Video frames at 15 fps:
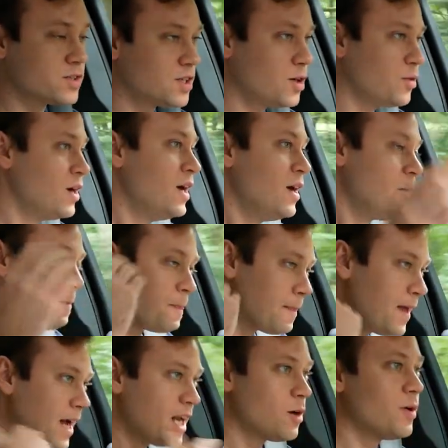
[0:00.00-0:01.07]
So,
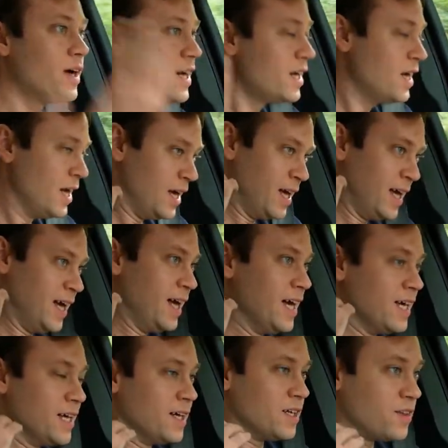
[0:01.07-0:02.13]
anyway,
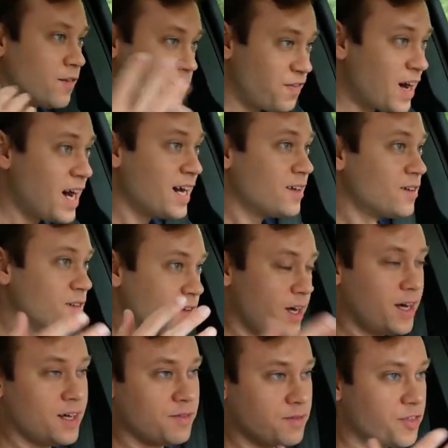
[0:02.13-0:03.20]
the final
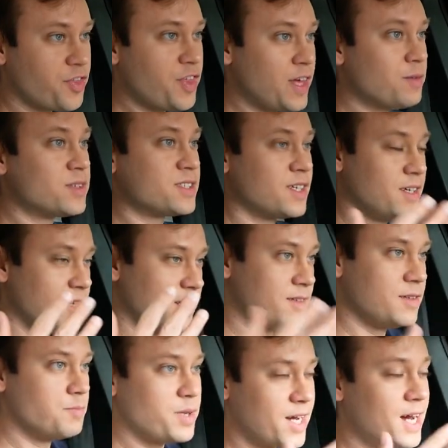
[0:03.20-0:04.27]
uh, thing was that
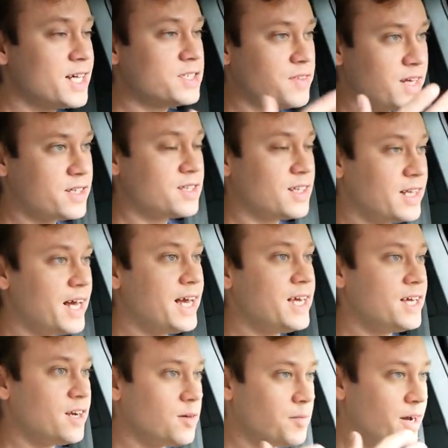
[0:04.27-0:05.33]
because of that delay
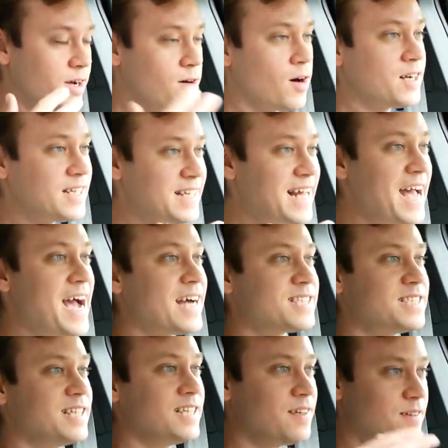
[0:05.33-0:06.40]
here, my car didn't
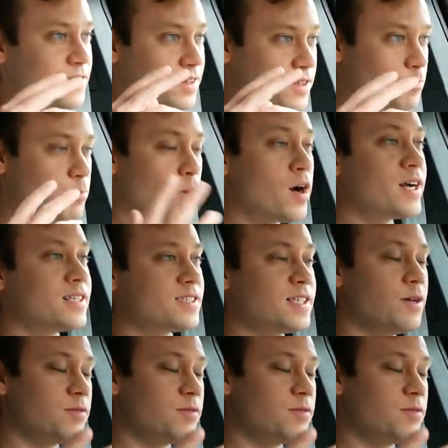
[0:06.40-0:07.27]
actually mark its.